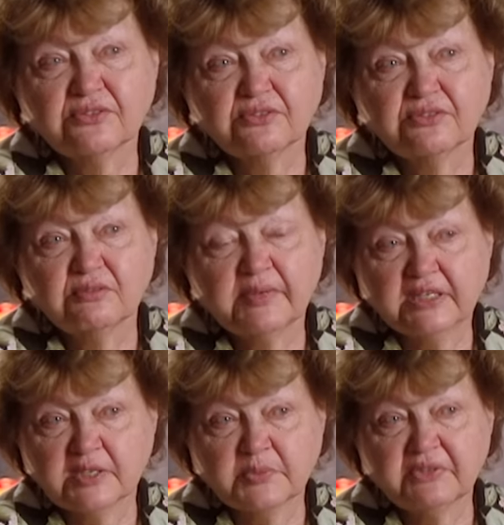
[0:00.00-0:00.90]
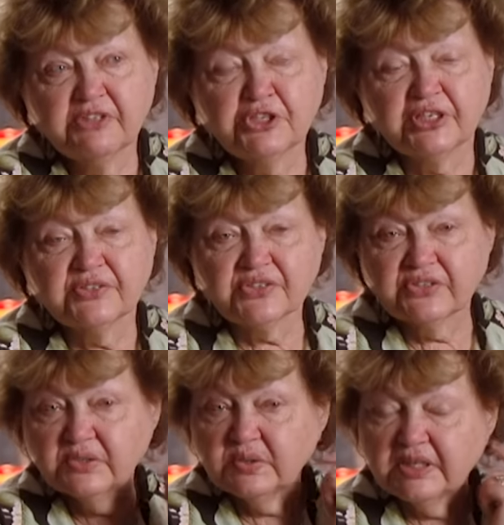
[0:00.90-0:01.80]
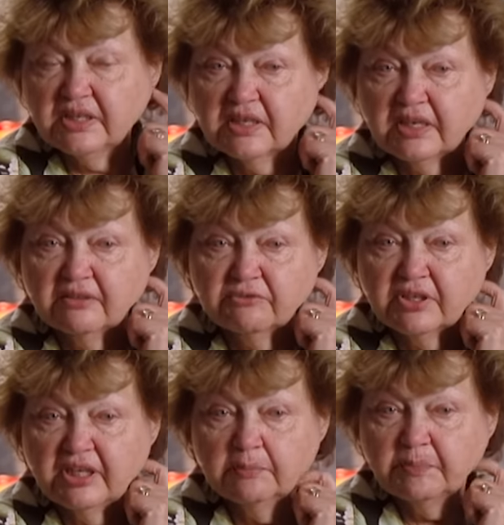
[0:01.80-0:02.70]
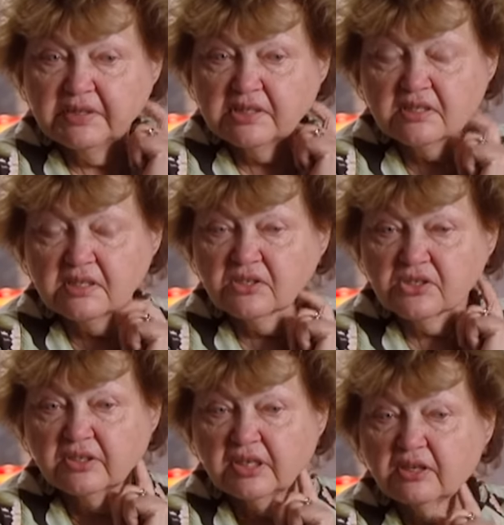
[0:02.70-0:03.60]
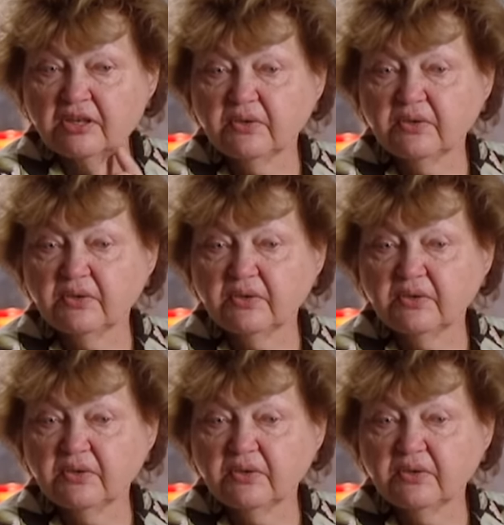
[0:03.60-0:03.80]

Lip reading: to my husband, Vincenzo, that I would keep this restaurant